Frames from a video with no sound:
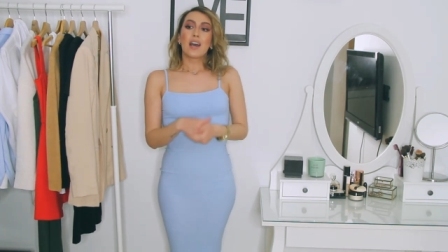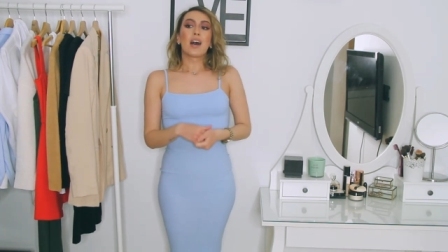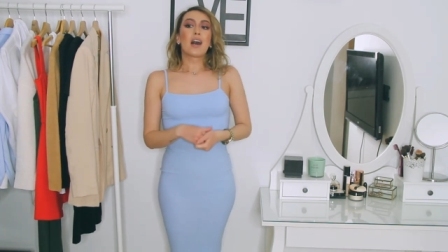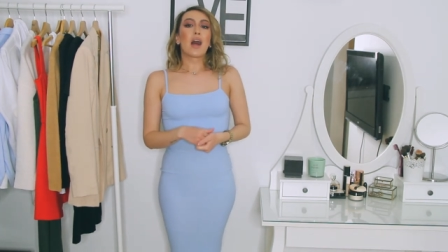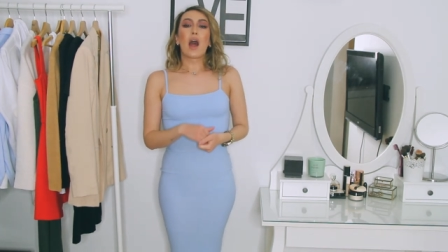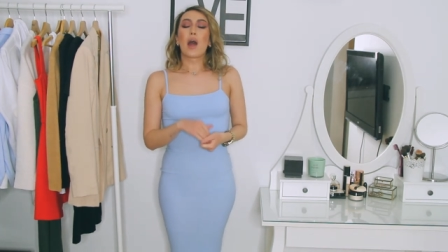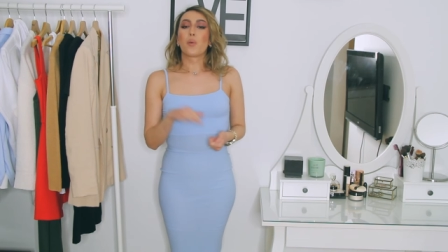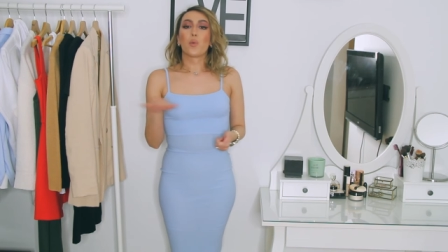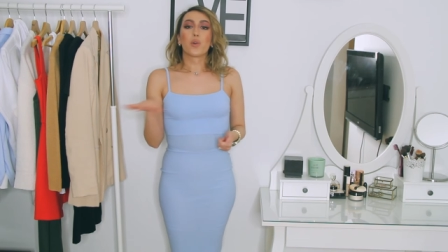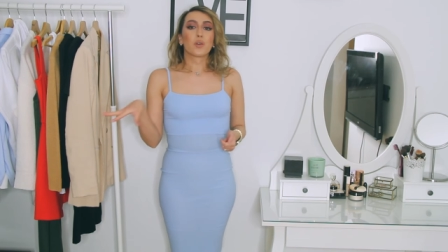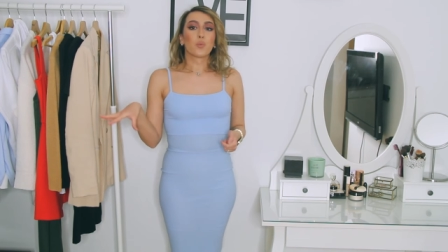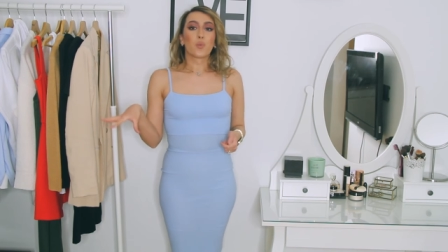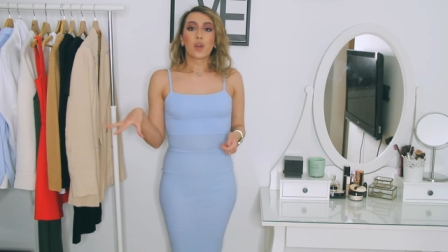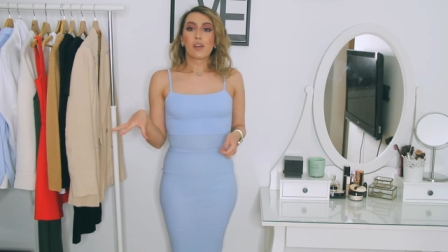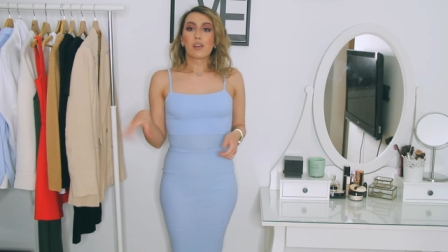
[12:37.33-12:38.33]
Uh, I
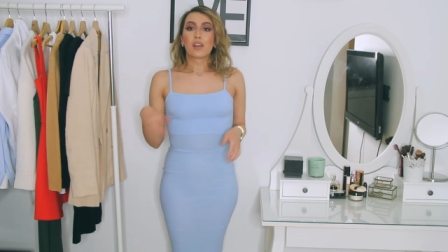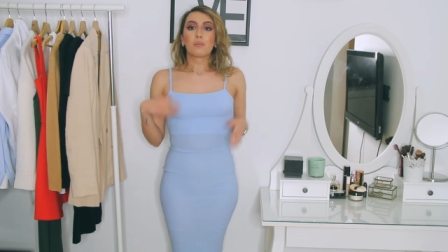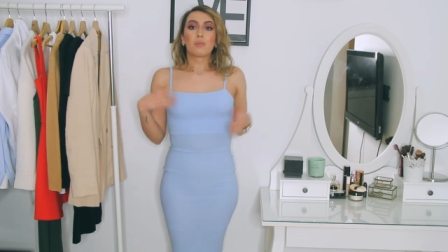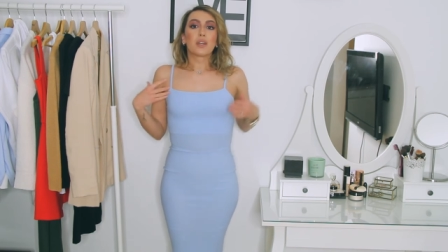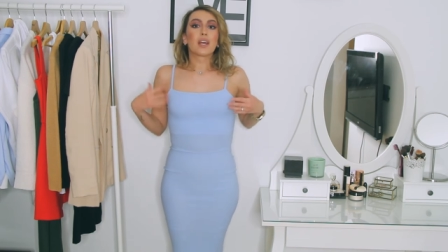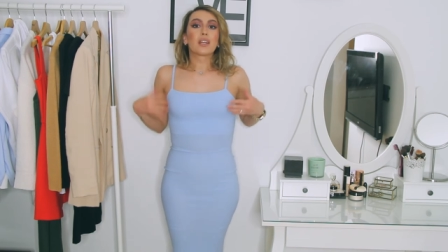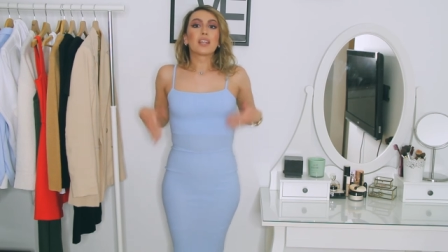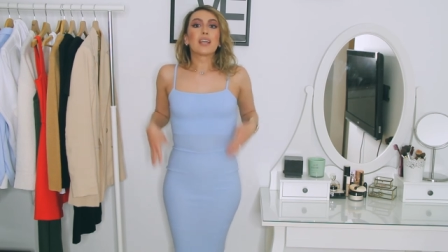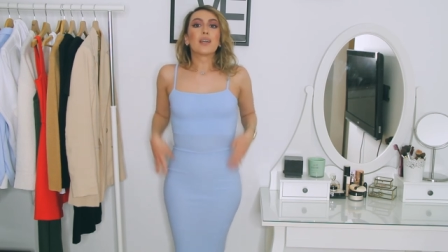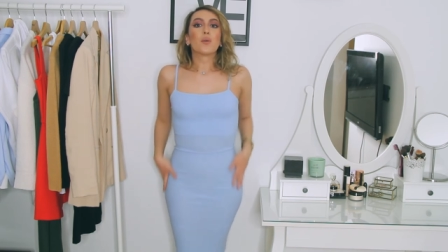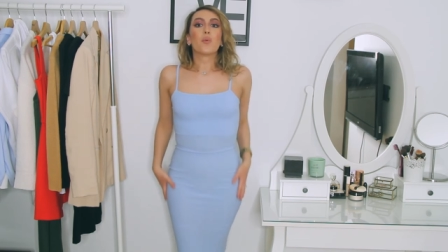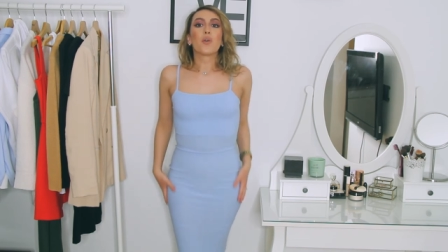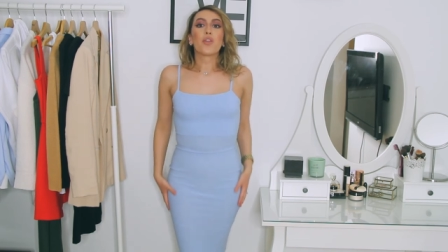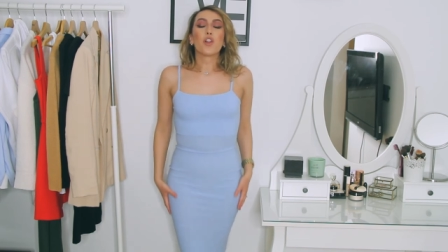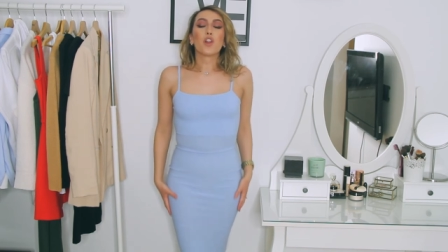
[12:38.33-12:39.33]
wouldn't wear it, but I
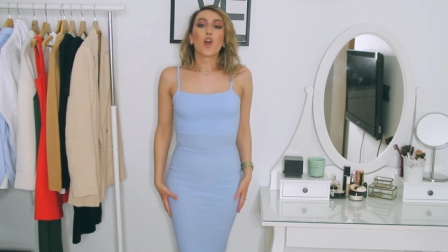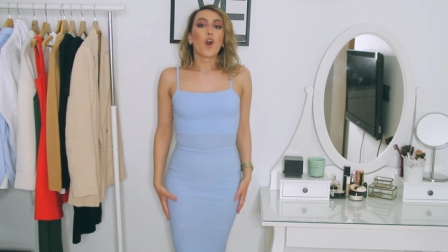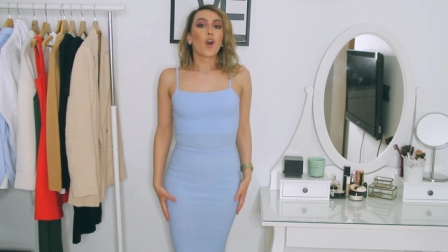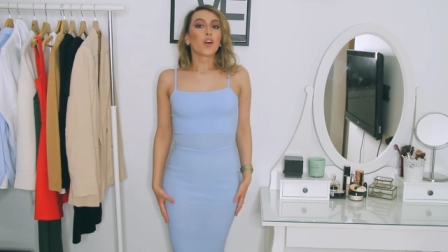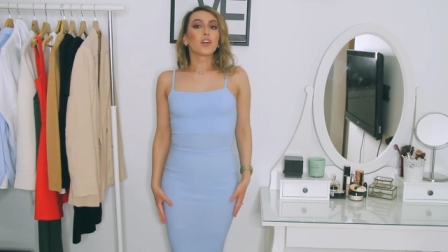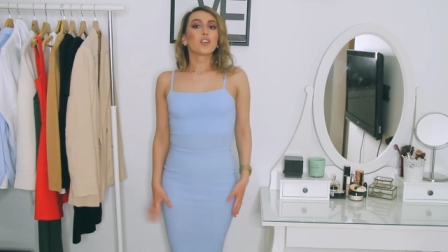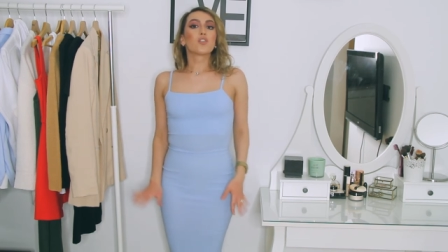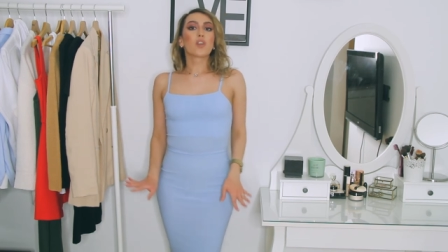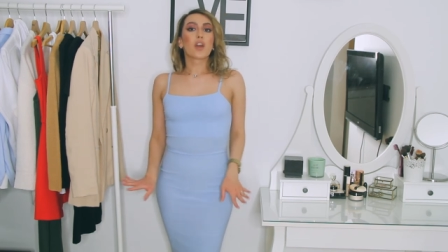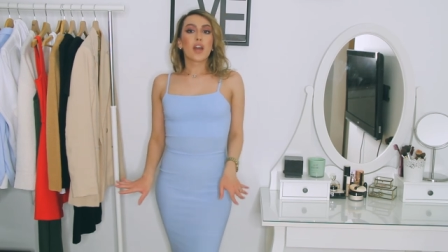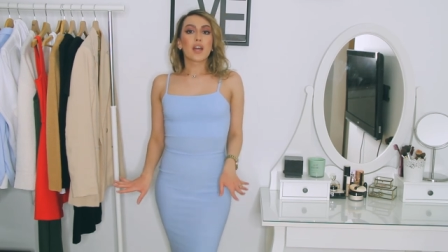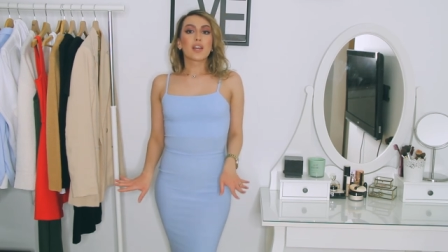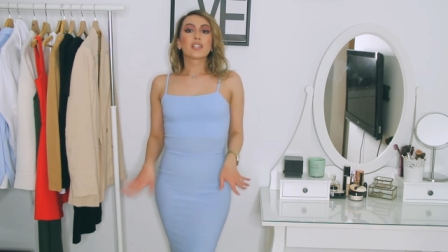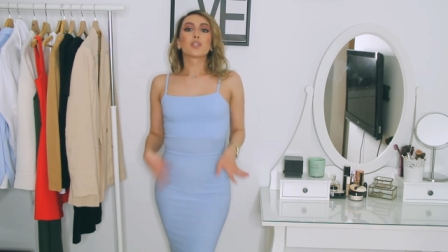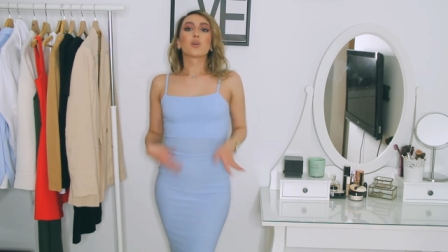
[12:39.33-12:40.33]
think with a long
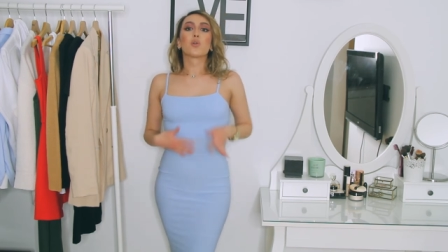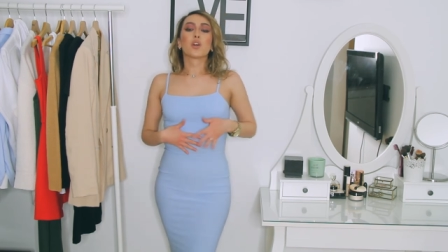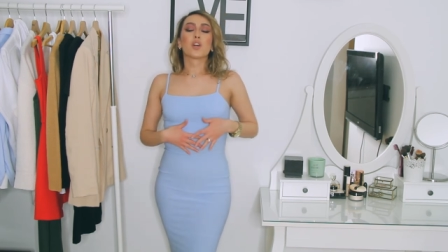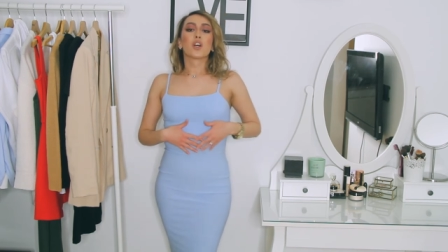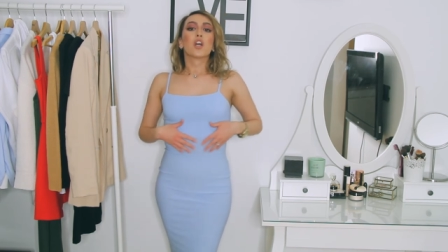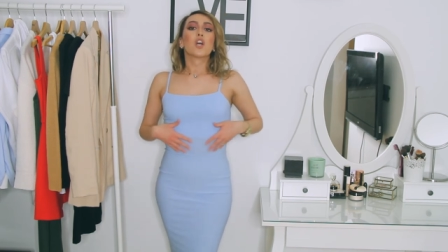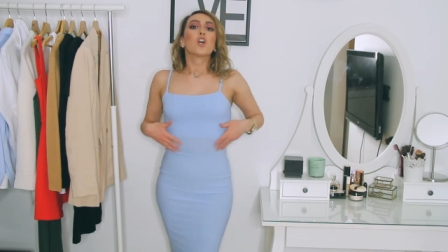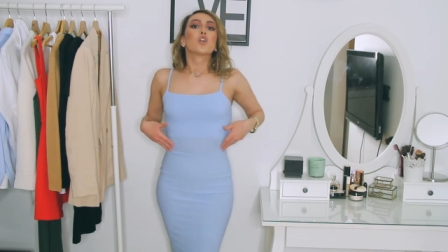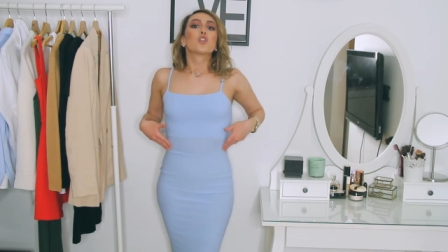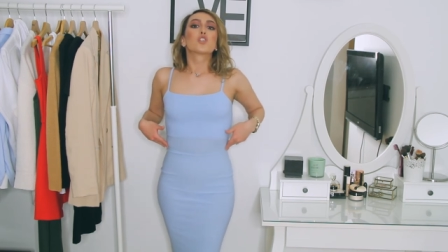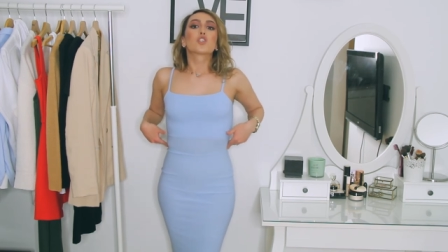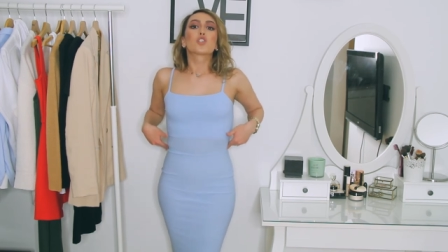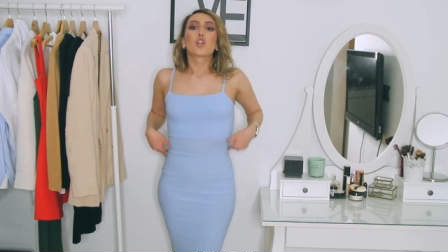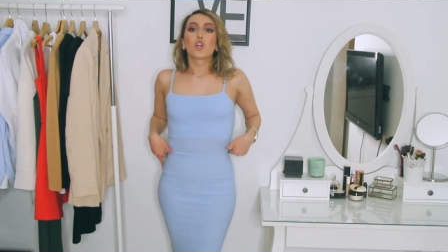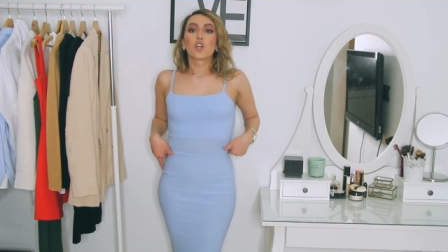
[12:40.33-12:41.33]
dress or
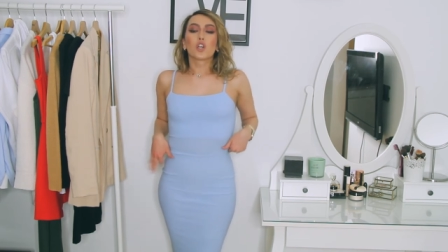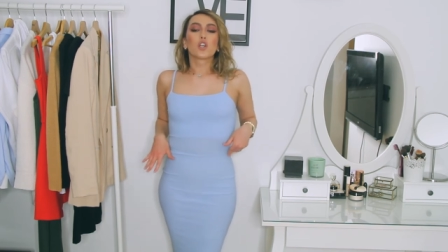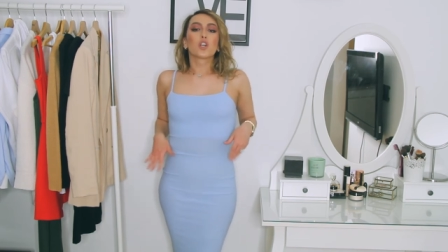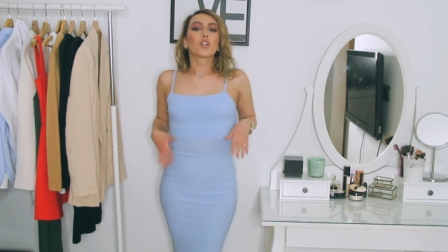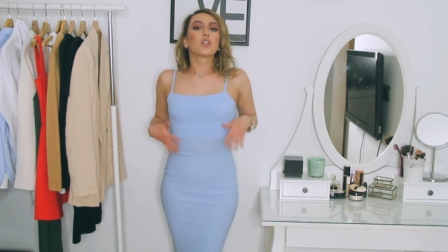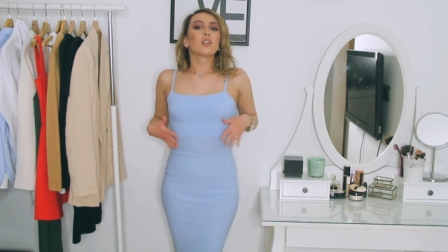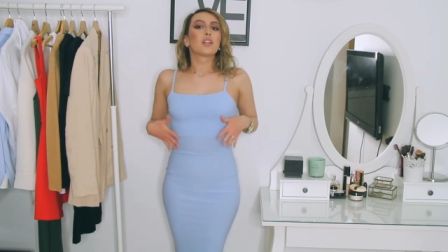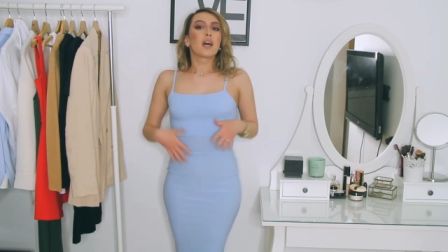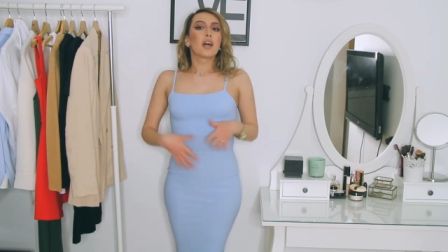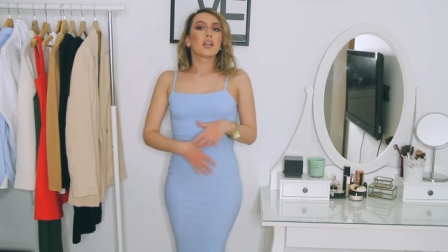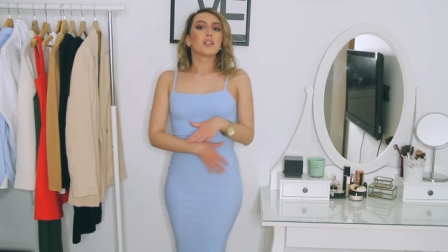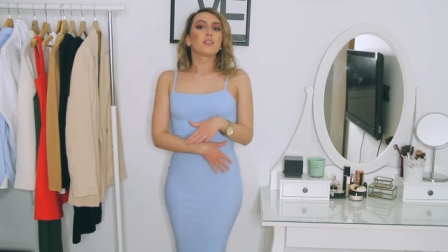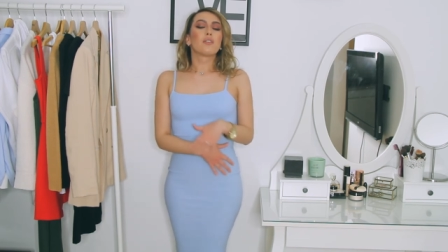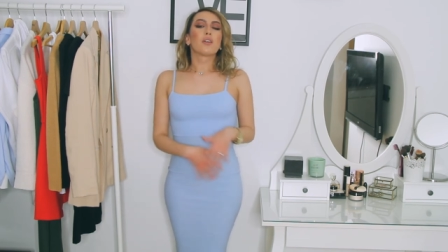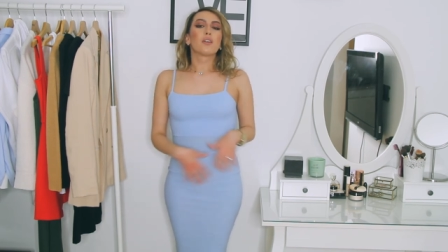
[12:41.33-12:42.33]
skirt that
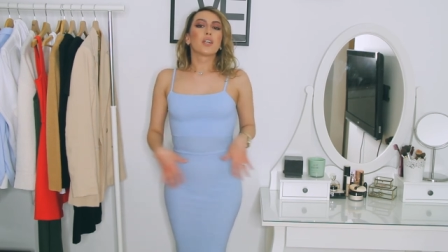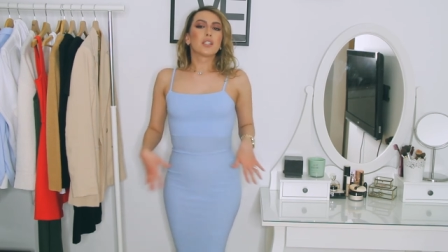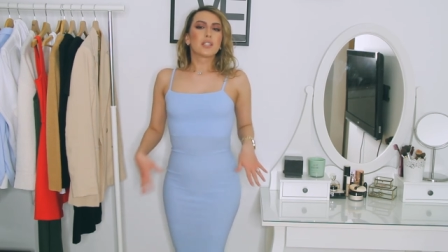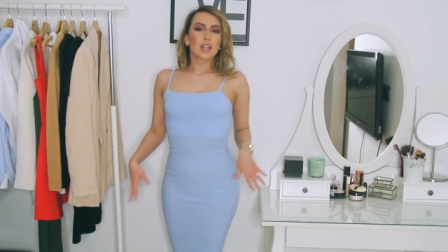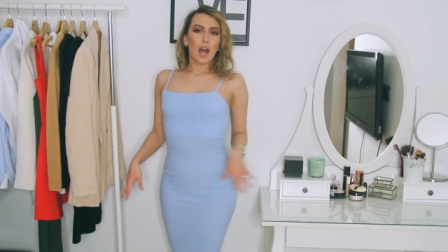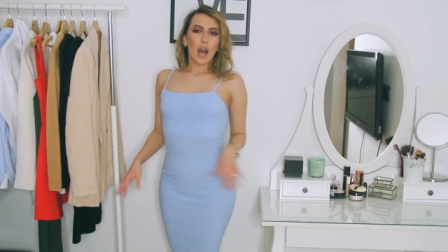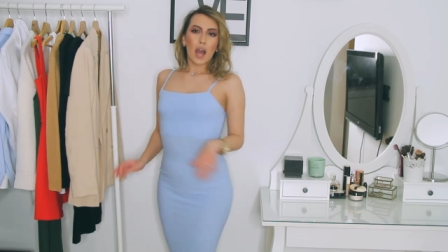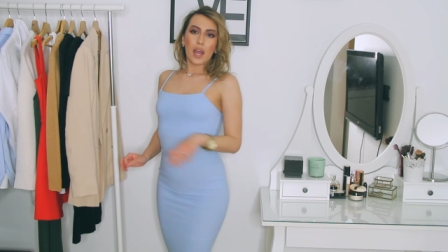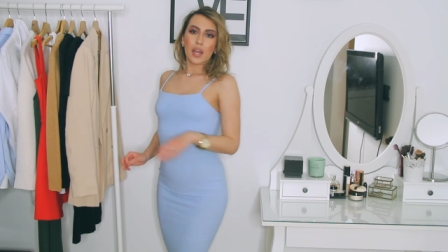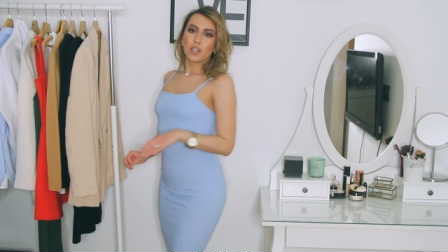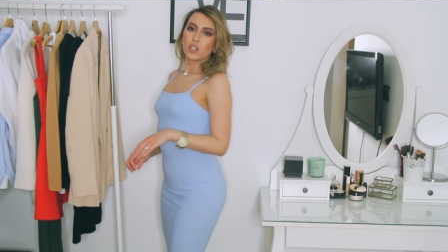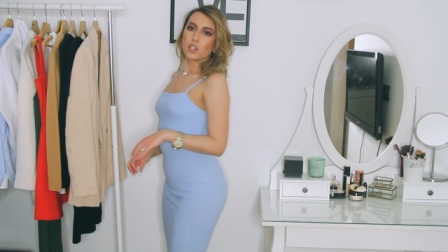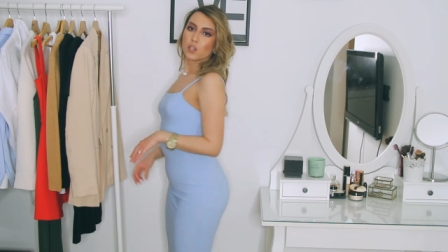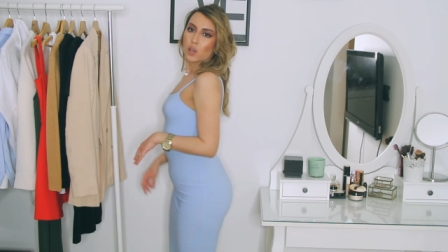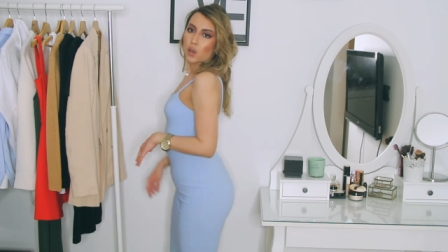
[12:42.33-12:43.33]
is very
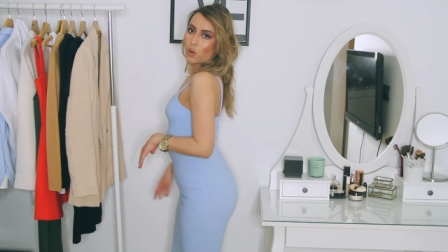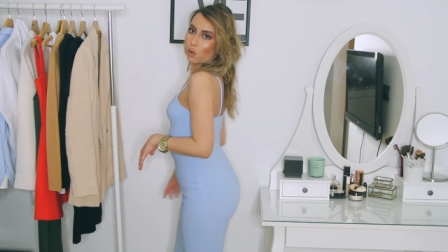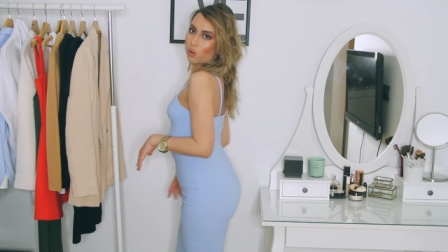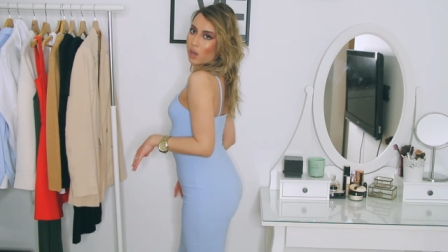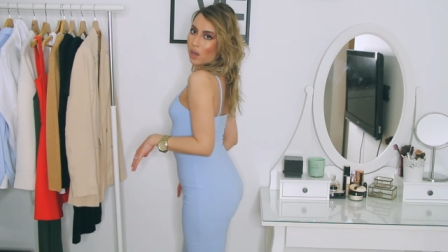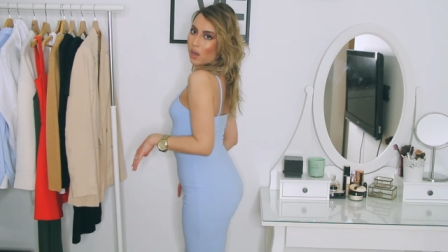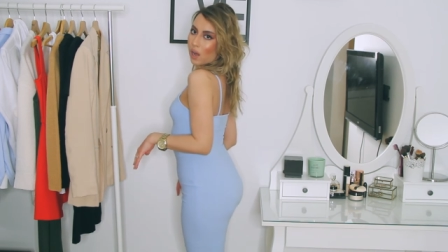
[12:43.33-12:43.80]
tight, you know,